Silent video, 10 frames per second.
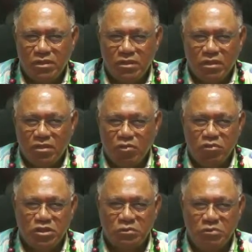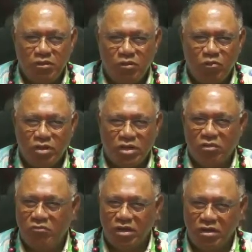Holy Spirit will get
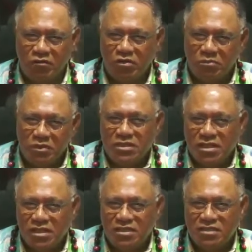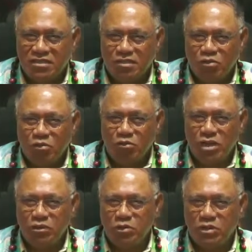rid of your bitterness. Who
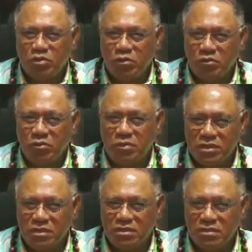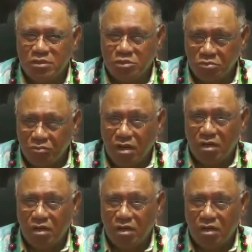gets rid of your bitterness? You are.